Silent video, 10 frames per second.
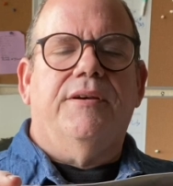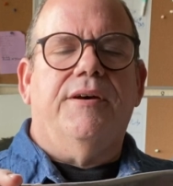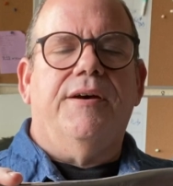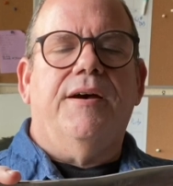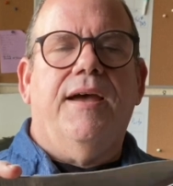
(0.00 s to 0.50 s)

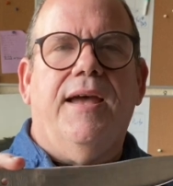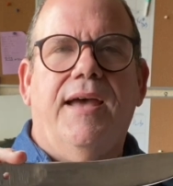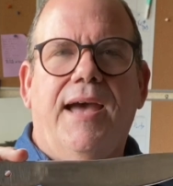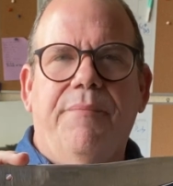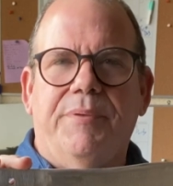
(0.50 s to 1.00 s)

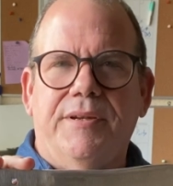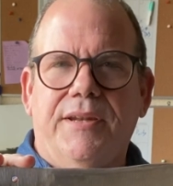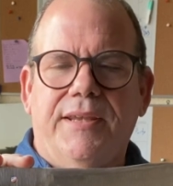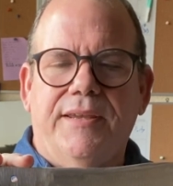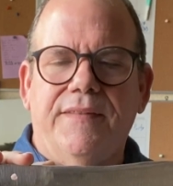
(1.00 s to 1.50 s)

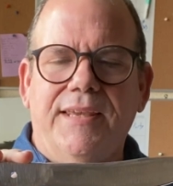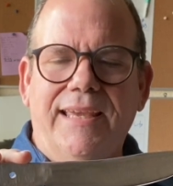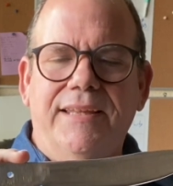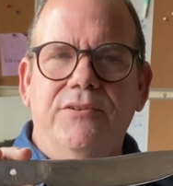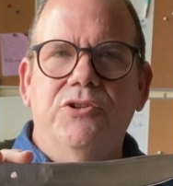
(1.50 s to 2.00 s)
happened in the
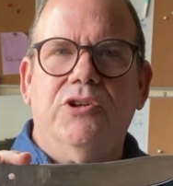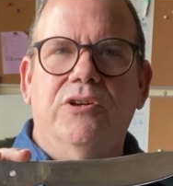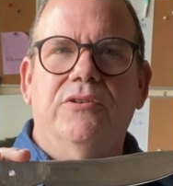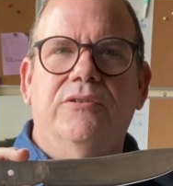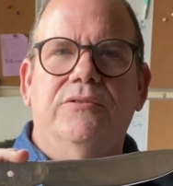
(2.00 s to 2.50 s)

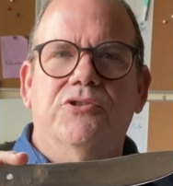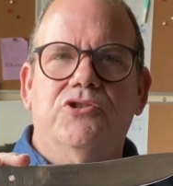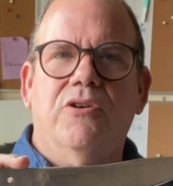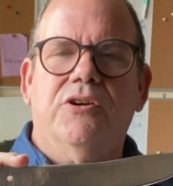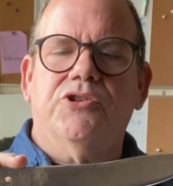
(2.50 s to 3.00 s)
internal
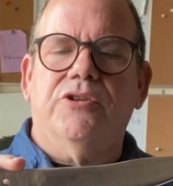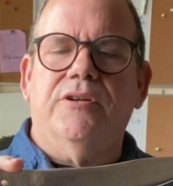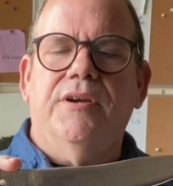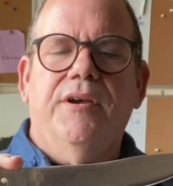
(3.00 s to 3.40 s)
structure